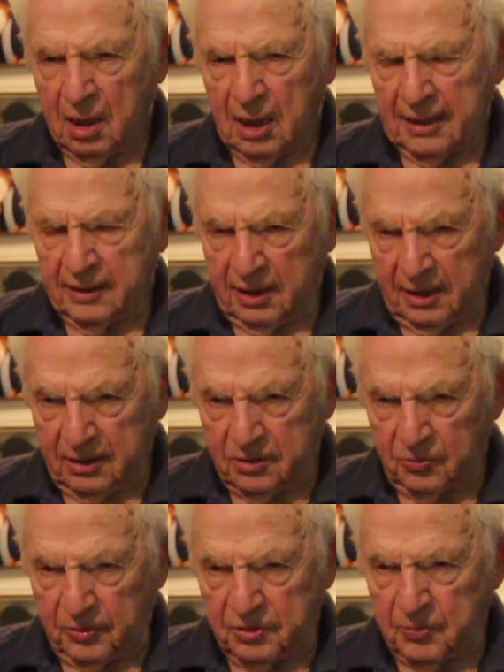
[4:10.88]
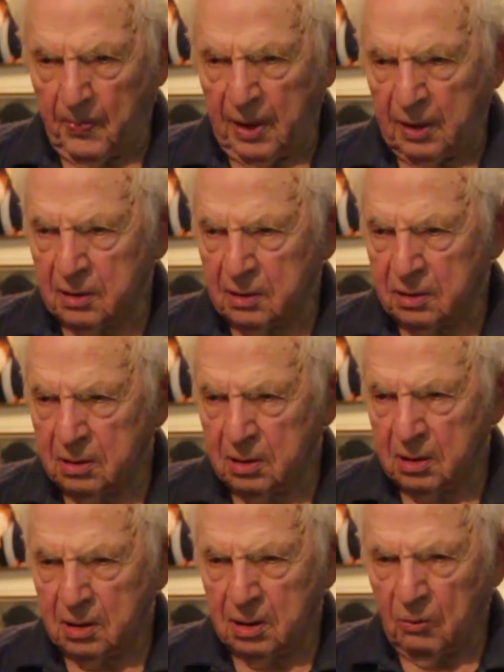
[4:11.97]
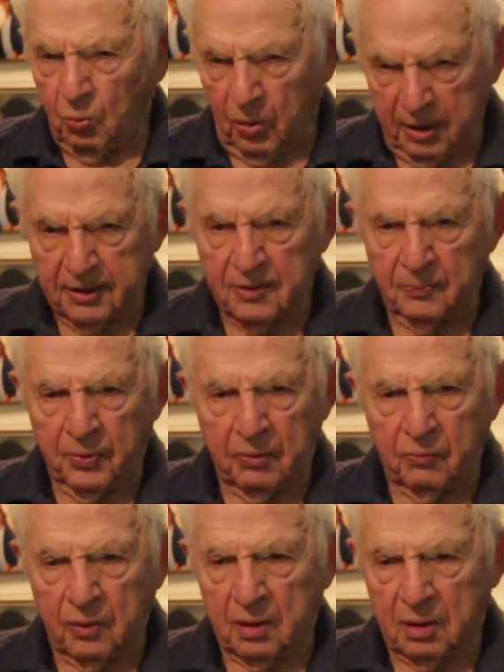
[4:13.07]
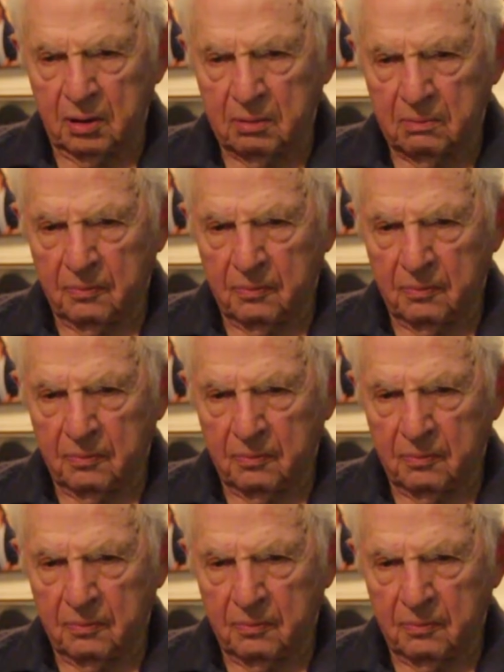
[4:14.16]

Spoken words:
I think it's respect, wanting to be with her,